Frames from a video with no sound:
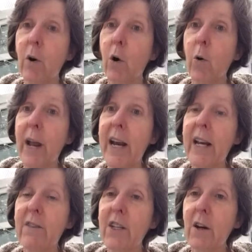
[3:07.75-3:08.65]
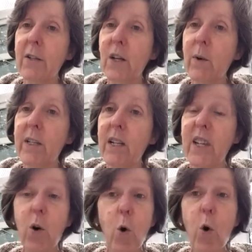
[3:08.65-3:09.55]
on any of the tasks that we're
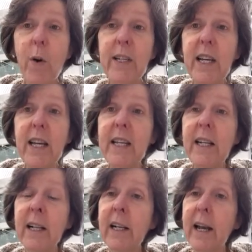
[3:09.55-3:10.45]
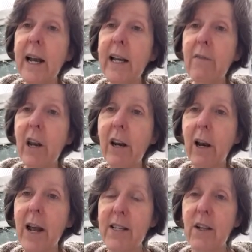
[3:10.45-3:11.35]
setting, or indeed any of the
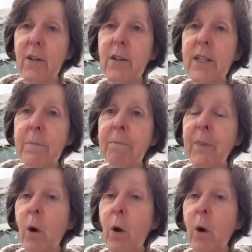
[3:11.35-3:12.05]
little lessons,